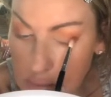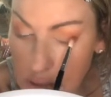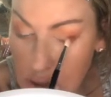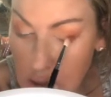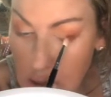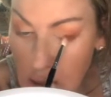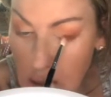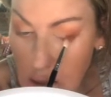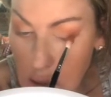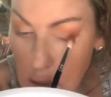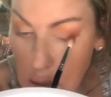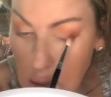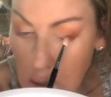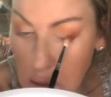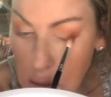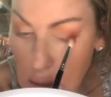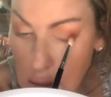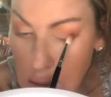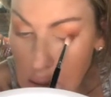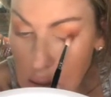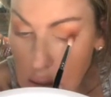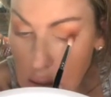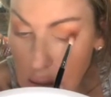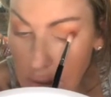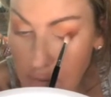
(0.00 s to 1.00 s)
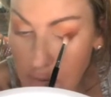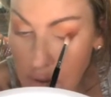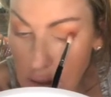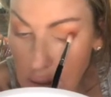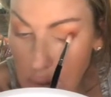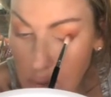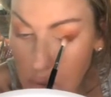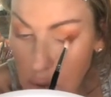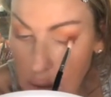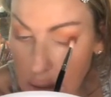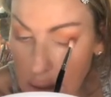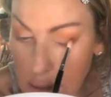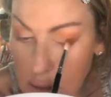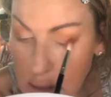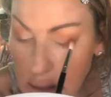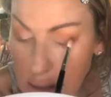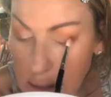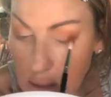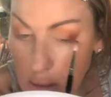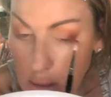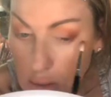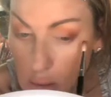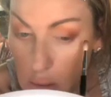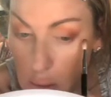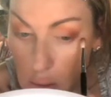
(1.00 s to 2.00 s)
I'm just kind of leaving it right
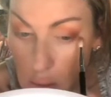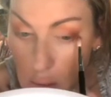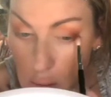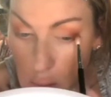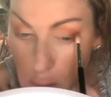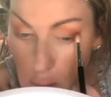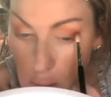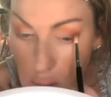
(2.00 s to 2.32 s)
here.